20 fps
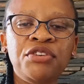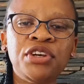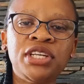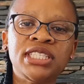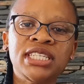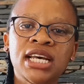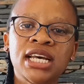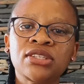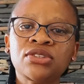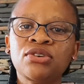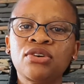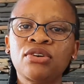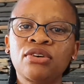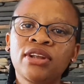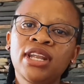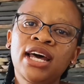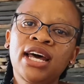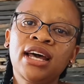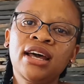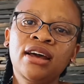you a task
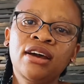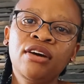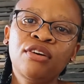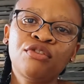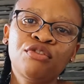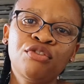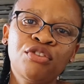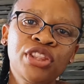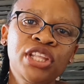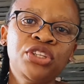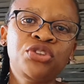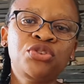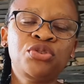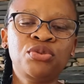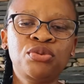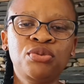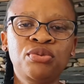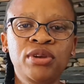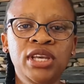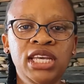order for the
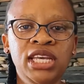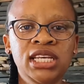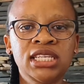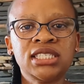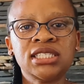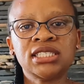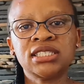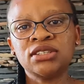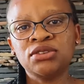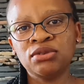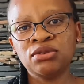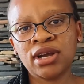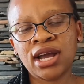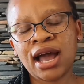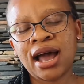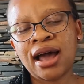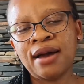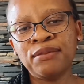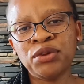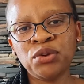2 weeks. You
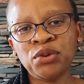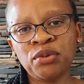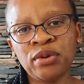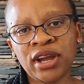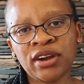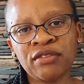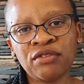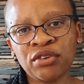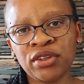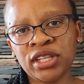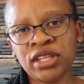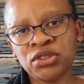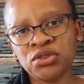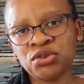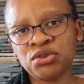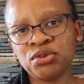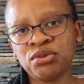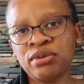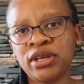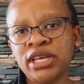come, you work for the
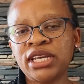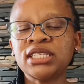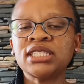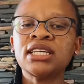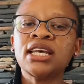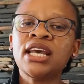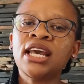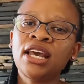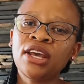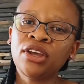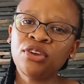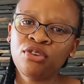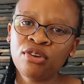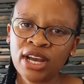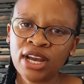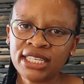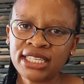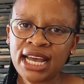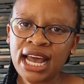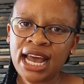2 weeks, you
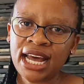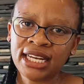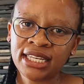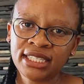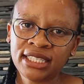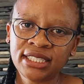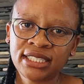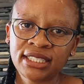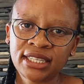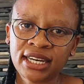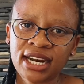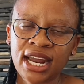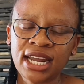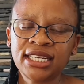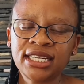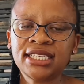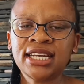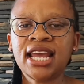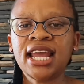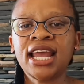are done,
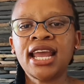right?